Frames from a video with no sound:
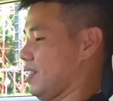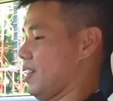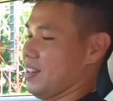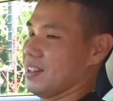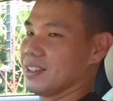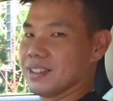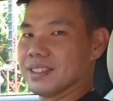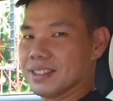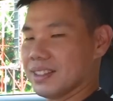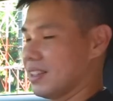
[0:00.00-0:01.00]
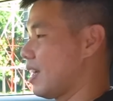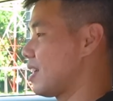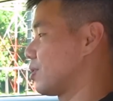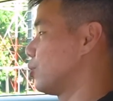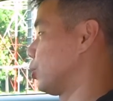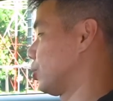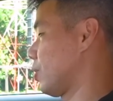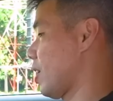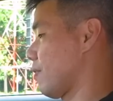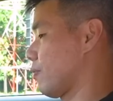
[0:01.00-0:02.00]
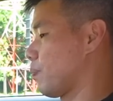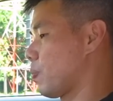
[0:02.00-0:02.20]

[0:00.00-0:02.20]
and that's good to have.